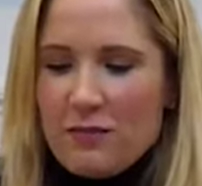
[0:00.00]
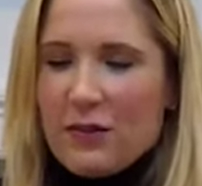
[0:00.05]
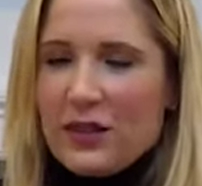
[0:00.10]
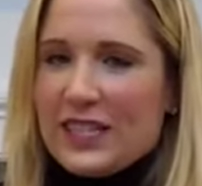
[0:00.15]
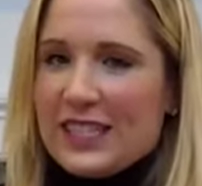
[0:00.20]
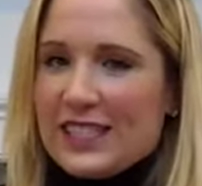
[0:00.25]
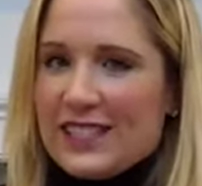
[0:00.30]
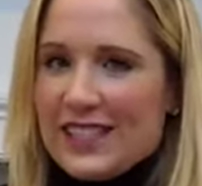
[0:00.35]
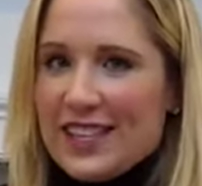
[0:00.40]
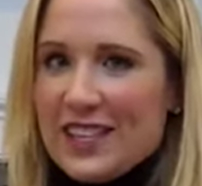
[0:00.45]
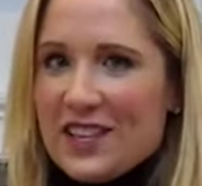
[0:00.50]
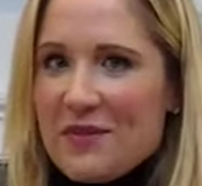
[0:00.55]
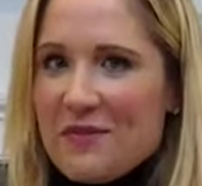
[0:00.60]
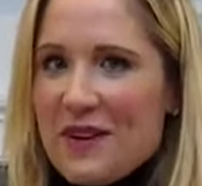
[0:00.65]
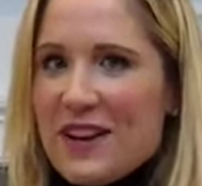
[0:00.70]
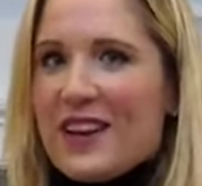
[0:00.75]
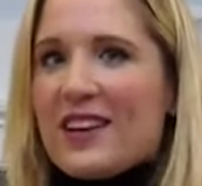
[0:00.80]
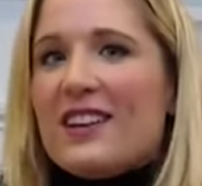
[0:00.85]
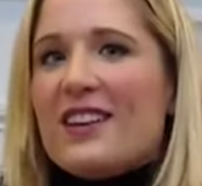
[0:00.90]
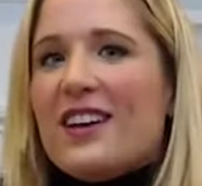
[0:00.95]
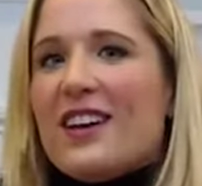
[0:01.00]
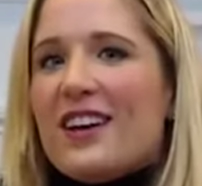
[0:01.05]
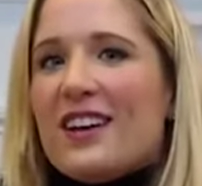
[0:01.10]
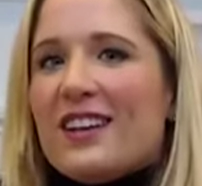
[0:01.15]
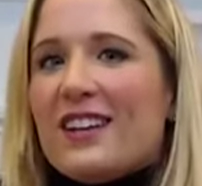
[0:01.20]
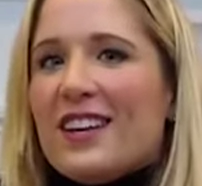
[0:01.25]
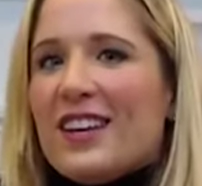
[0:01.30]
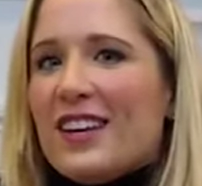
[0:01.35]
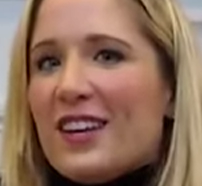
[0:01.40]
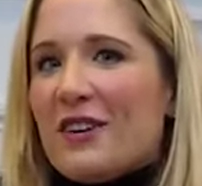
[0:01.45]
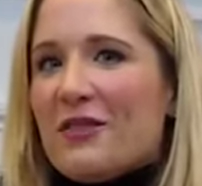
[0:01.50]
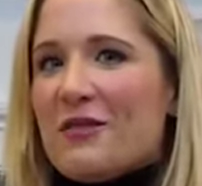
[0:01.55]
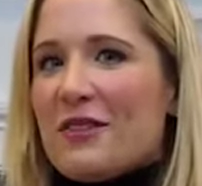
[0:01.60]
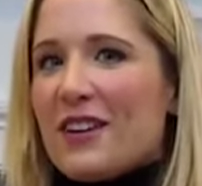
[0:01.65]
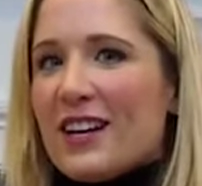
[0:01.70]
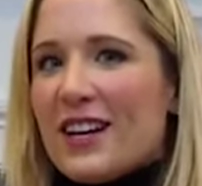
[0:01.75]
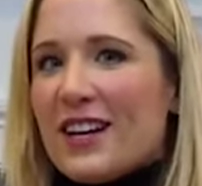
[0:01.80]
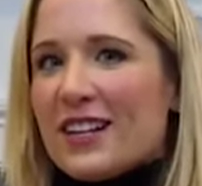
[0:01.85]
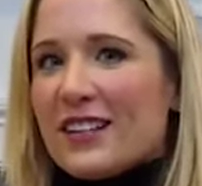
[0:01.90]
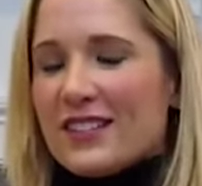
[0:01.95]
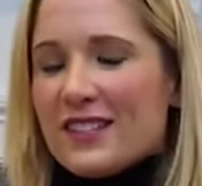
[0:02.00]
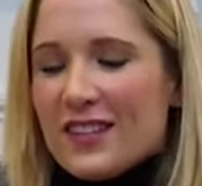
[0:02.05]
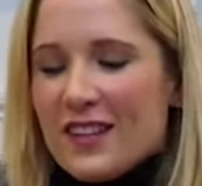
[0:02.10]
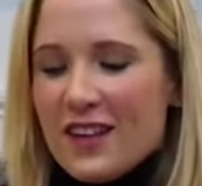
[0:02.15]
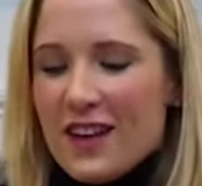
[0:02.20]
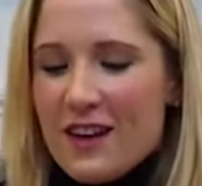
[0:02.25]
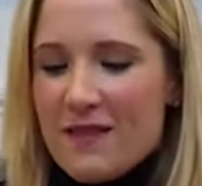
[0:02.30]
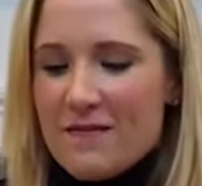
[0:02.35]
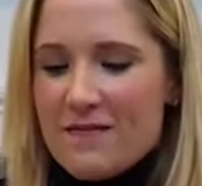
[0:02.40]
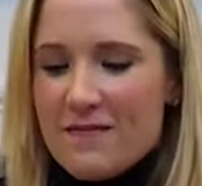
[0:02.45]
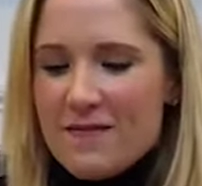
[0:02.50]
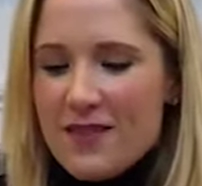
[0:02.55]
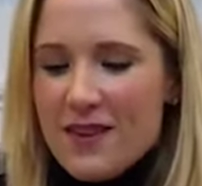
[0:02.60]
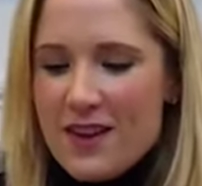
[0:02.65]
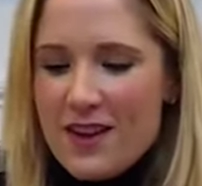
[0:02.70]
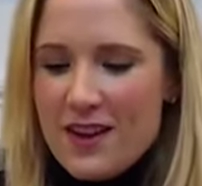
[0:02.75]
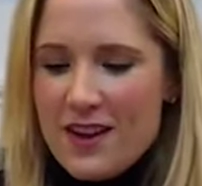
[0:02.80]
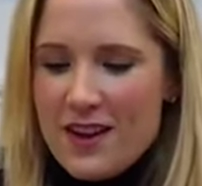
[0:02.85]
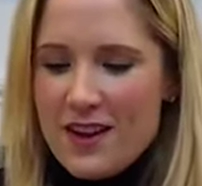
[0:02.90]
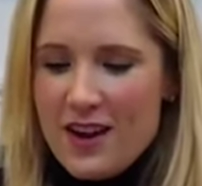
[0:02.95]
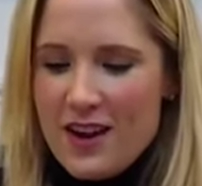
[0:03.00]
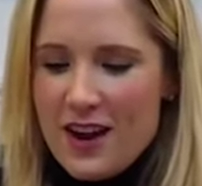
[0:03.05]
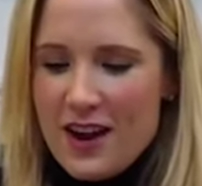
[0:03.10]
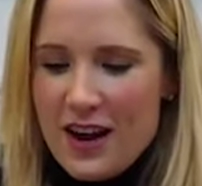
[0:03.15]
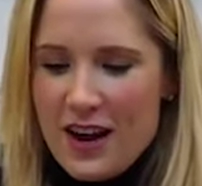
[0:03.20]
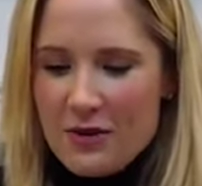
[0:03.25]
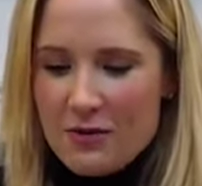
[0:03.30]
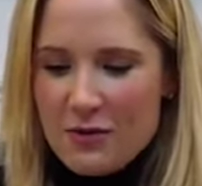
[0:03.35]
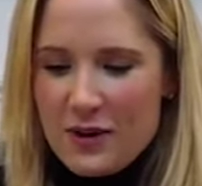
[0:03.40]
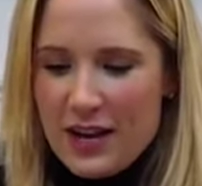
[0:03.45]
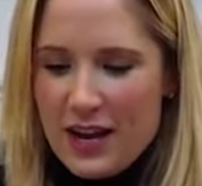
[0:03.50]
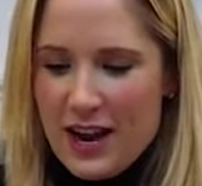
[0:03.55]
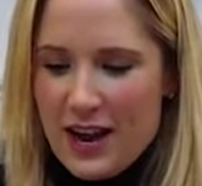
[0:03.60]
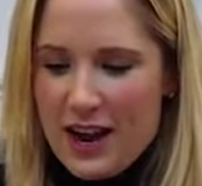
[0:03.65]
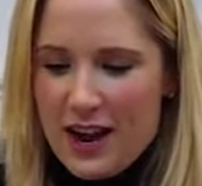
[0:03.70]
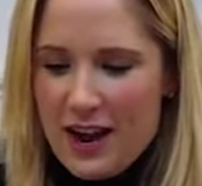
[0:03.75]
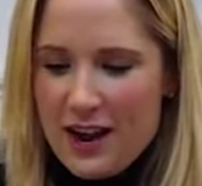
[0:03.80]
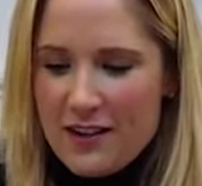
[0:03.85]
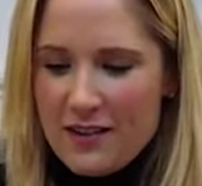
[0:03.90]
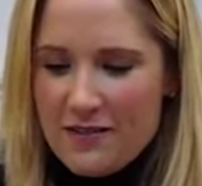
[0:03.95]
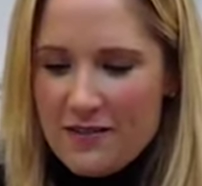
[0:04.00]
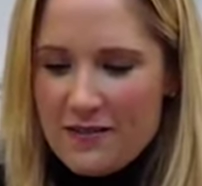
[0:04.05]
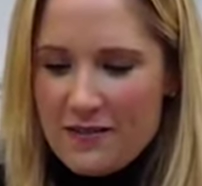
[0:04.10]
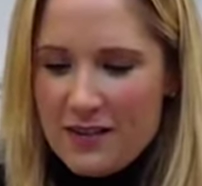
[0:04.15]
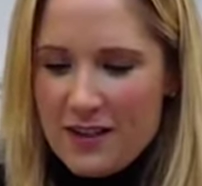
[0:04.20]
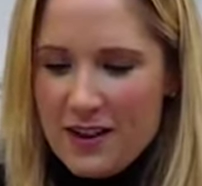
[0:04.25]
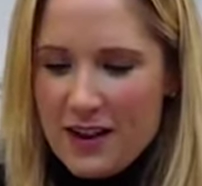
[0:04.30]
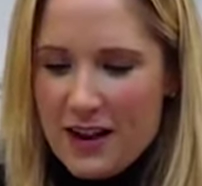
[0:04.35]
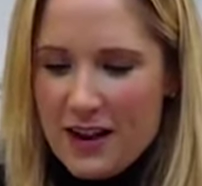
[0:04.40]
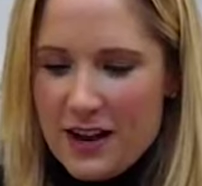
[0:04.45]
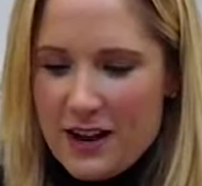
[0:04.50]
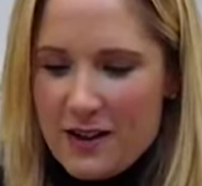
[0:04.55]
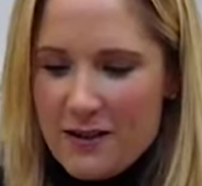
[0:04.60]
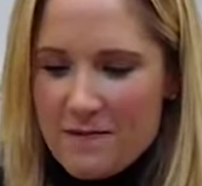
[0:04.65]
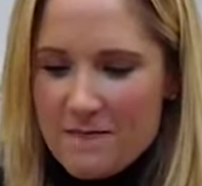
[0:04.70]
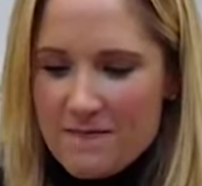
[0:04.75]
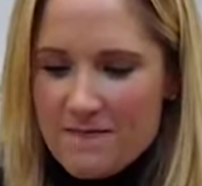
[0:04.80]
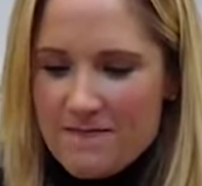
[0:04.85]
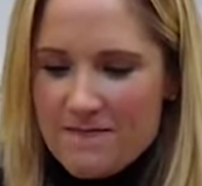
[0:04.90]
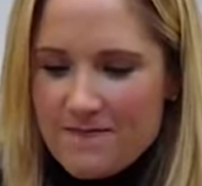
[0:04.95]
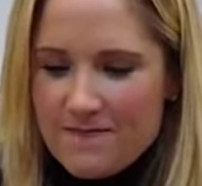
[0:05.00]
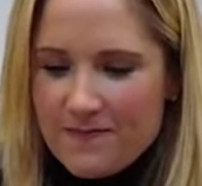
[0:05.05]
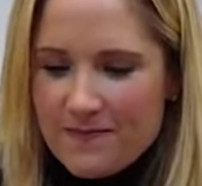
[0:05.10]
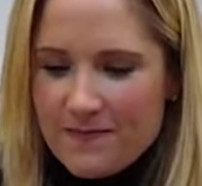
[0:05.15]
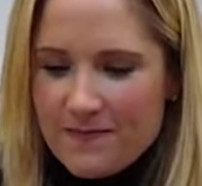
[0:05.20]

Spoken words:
please send them in and Kio will answer them. We have, I